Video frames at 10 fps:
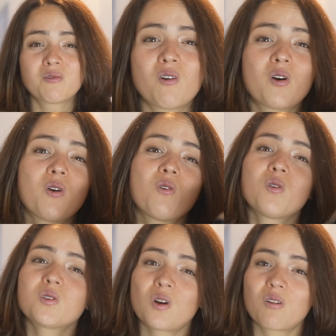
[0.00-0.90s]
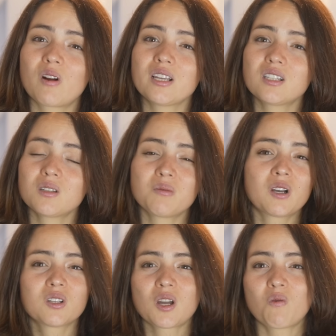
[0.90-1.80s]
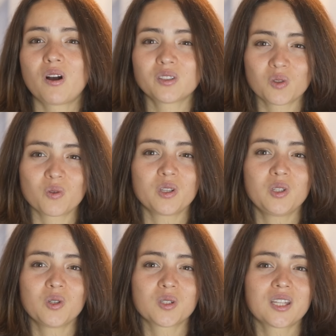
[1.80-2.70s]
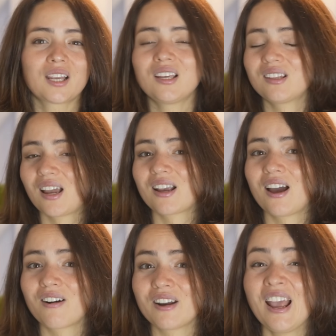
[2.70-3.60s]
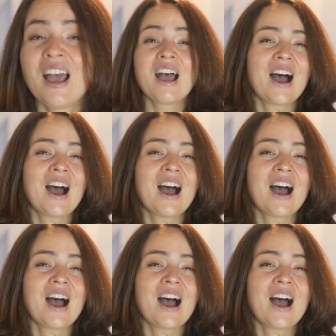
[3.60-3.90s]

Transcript: for ultra races because I want to reduce the kit I carry.